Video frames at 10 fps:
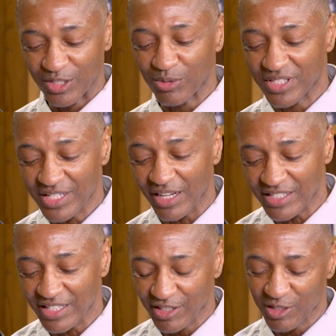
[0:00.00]
You tell
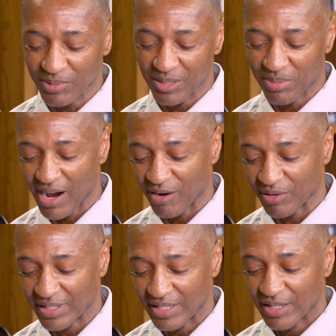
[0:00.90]
us a little bit
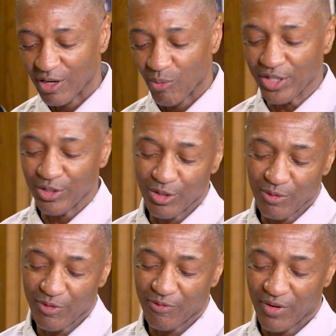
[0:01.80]
about what you do
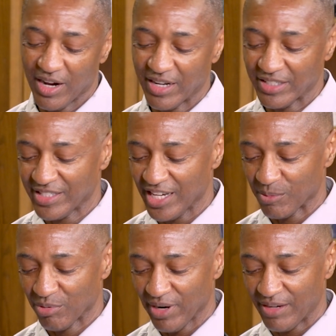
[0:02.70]
for fun to take a
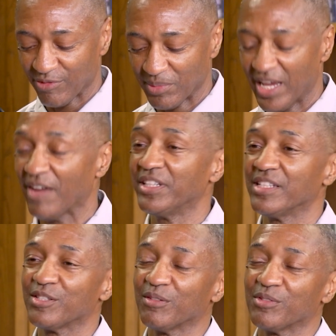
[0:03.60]
break from the
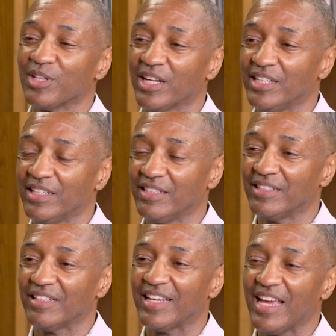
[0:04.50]
heaviness of
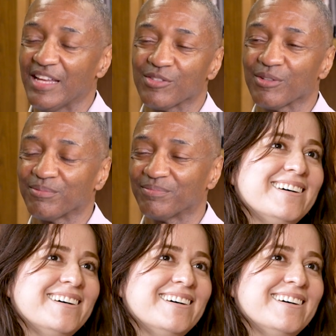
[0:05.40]
studying cancer.